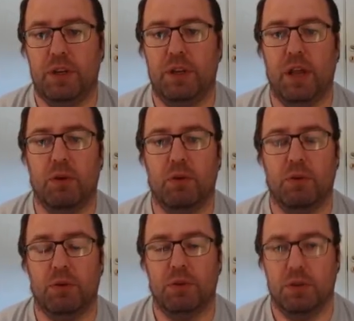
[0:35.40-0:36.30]

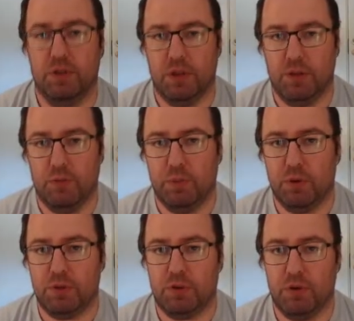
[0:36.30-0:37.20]
downloaded the
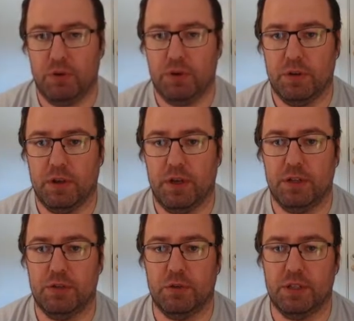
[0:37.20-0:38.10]
repository, and
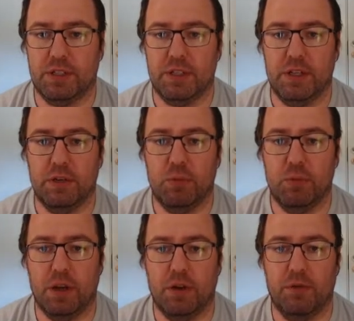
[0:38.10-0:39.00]
as you can see
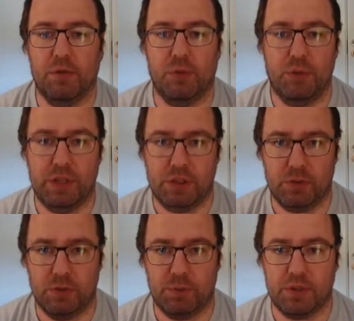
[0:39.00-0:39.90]
we have 3
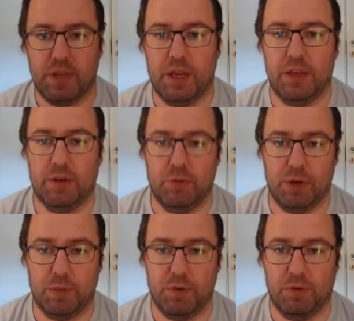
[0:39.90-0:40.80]
scripts and a
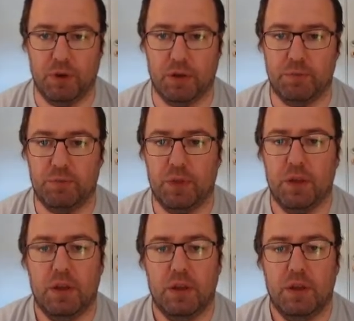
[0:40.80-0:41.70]
README file.
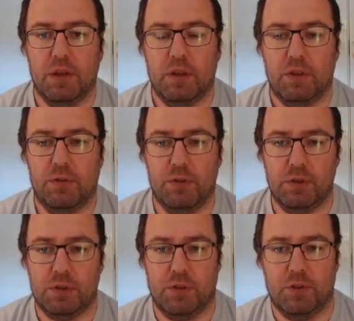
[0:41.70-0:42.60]
The first